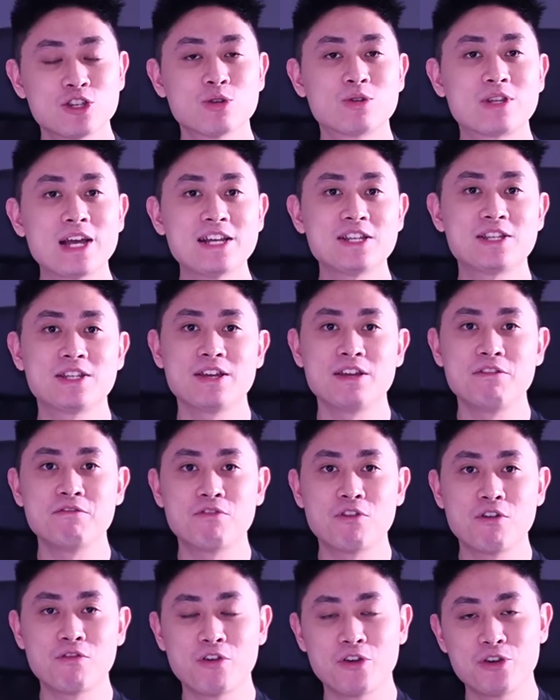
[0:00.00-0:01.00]
So that's the
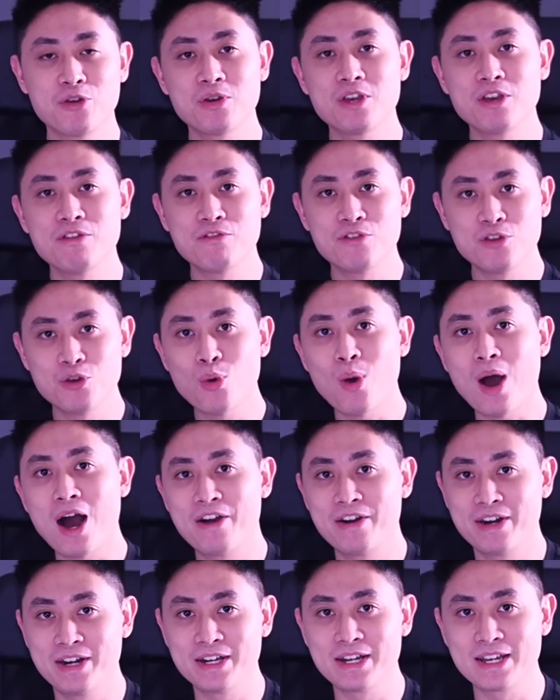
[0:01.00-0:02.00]
info for you if you
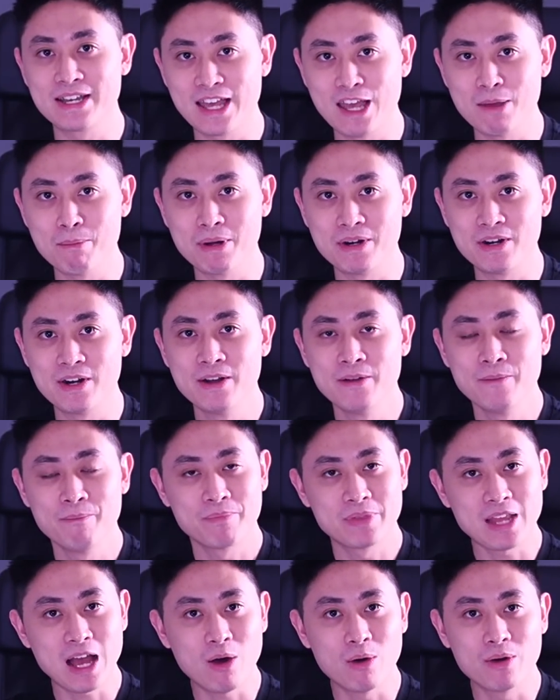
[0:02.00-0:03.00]
are a gamer.
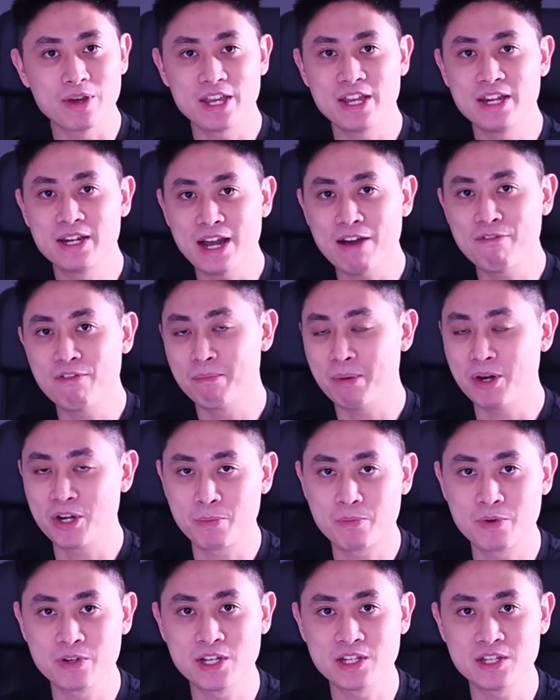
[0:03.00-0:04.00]
Now, enough about
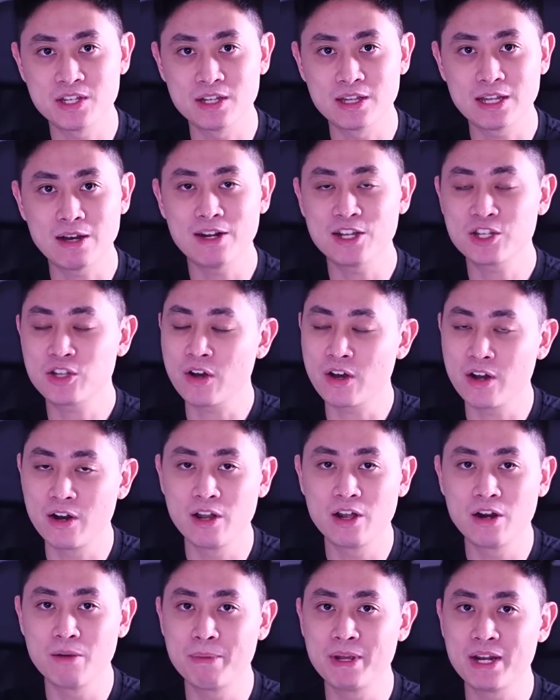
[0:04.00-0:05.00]
the processor. Now let's talk a
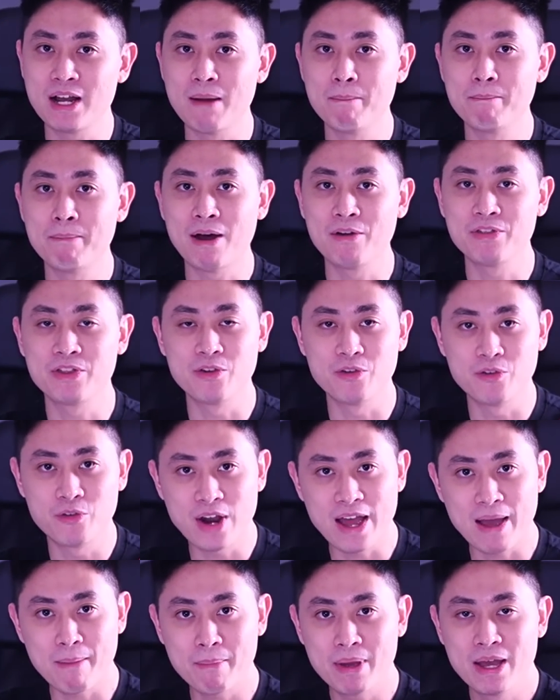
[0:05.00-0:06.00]
little bit about the
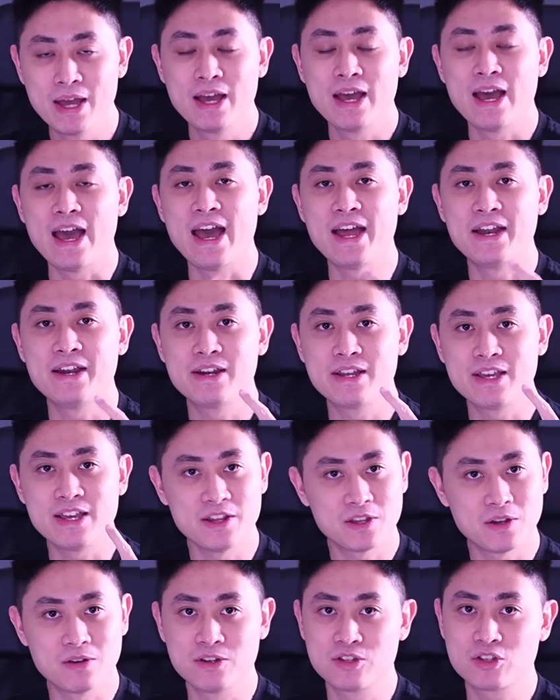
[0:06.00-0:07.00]
RAM and the
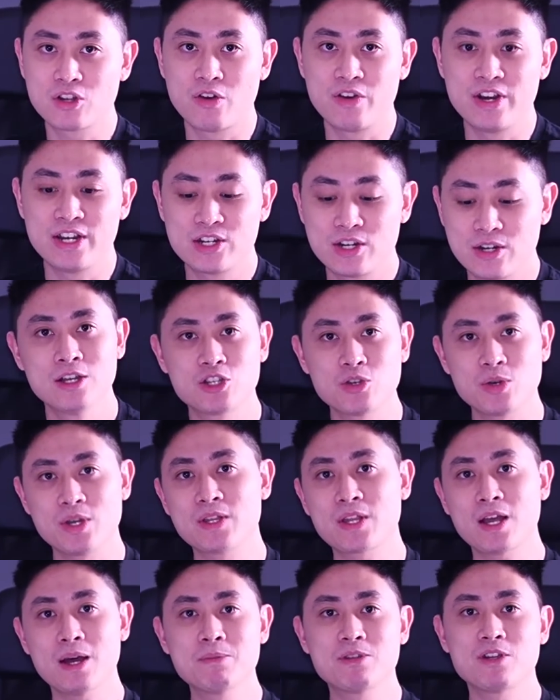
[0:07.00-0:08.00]
internal storage. So
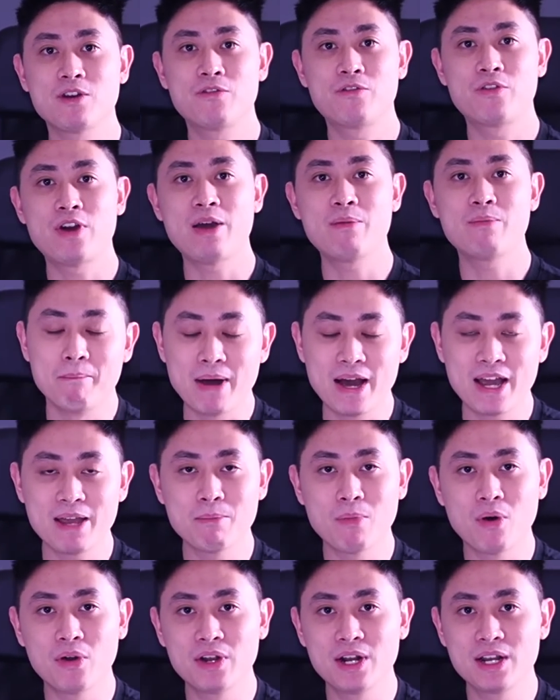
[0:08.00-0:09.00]
in terms of RAM, my
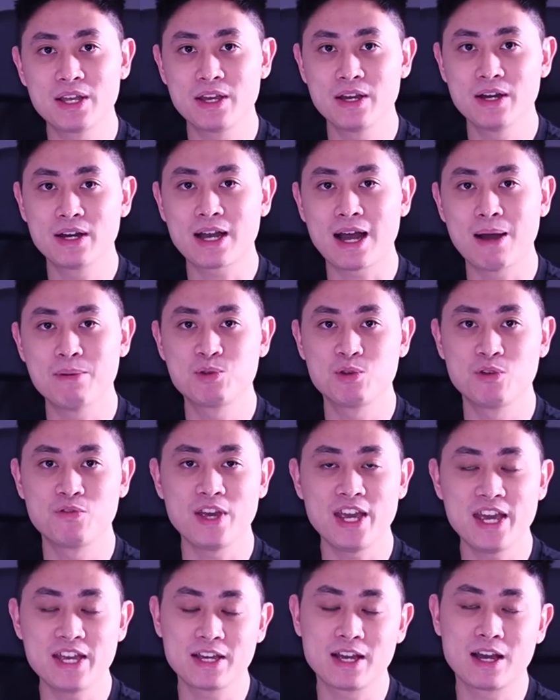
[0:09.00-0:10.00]
model here comes
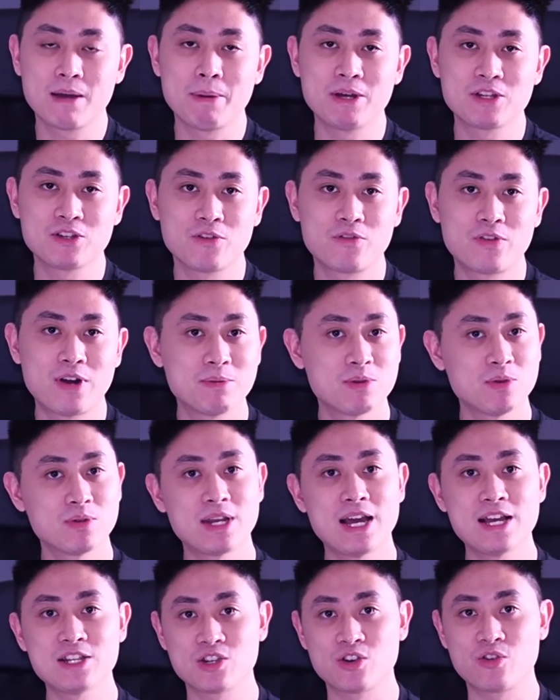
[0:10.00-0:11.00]
with 8GB of RAM, so
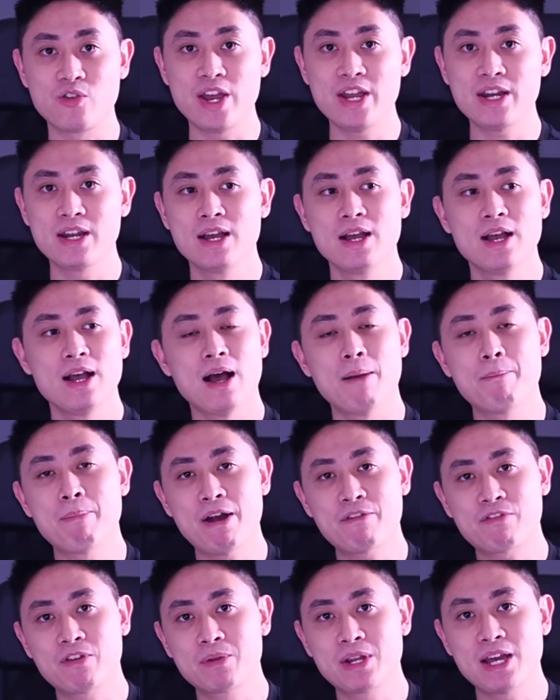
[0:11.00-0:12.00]
that's great.
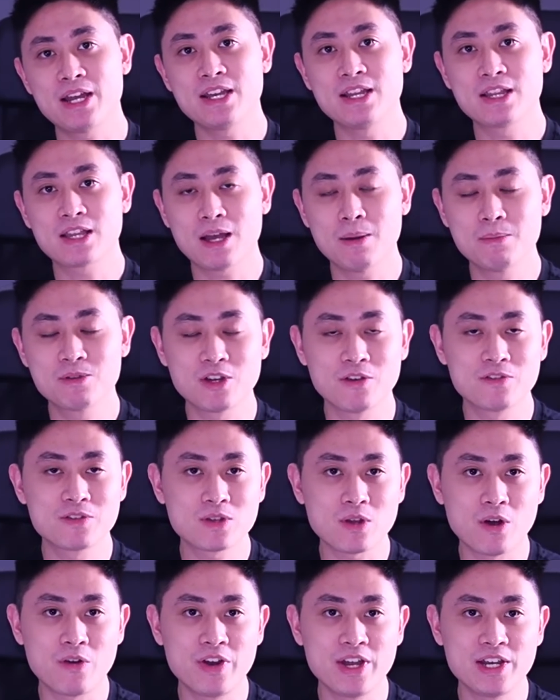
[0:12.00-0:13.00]
Apart from that, in terms of
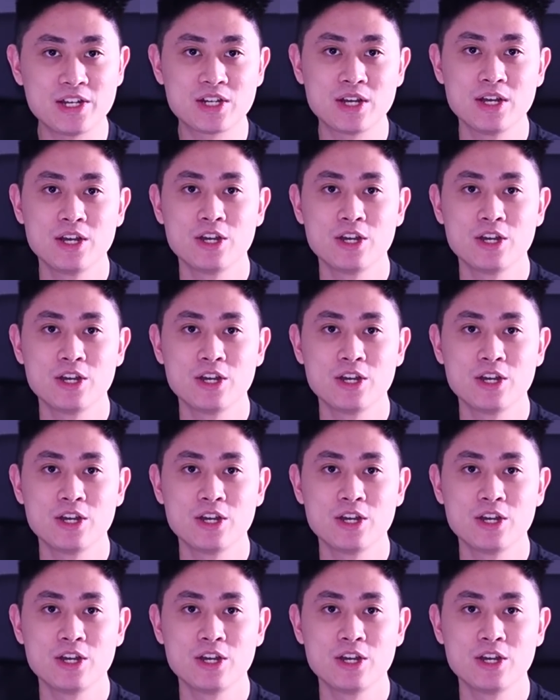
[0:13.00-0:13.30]
storage,